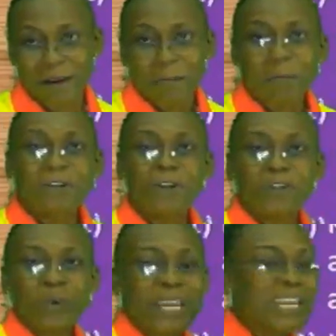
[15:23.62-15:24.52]
But
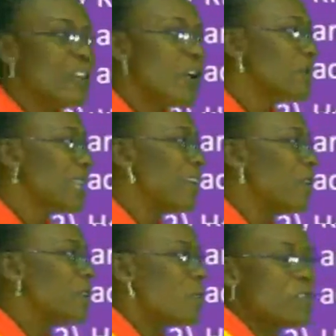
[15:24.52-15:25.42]
those two kingdoms
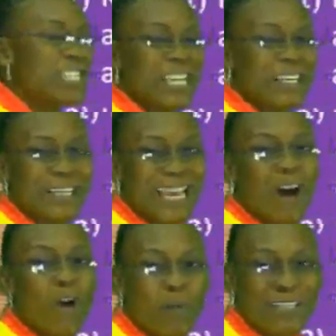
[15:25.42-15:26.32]
cannot sufficiently
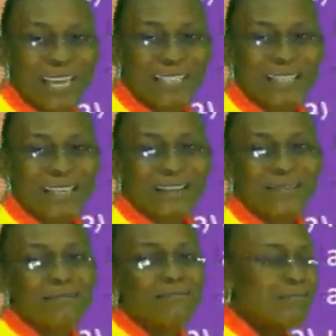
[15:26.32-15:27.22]
accommodate
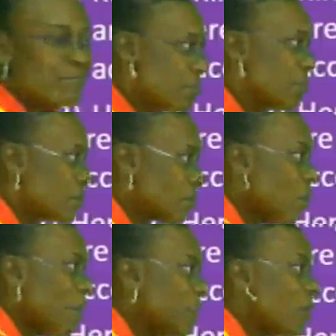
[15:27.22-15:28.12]

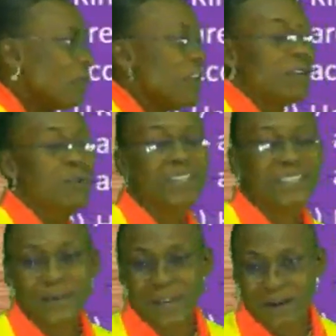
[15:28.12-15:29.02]
so many of the
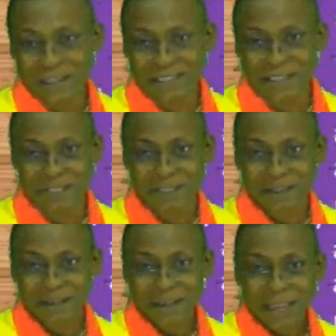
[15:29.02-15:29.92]
unicellular organisms.
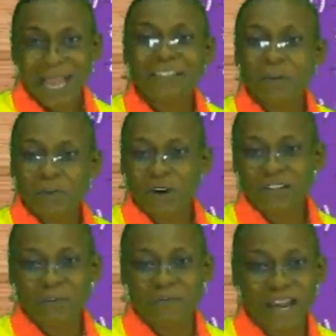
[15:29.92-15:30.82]
And so
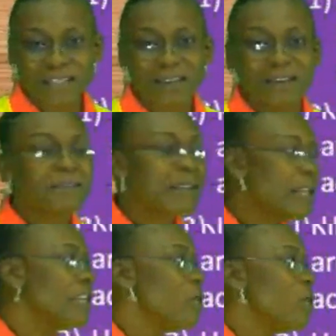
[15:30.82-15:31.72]
because of that,
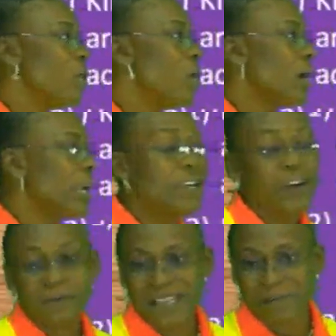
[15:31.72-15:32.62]
3 new
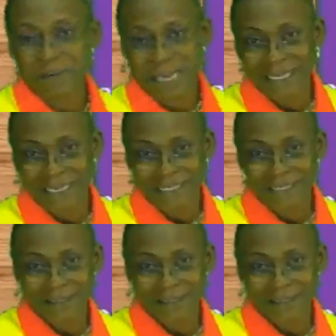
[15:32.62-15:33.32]
kingdoms have been added.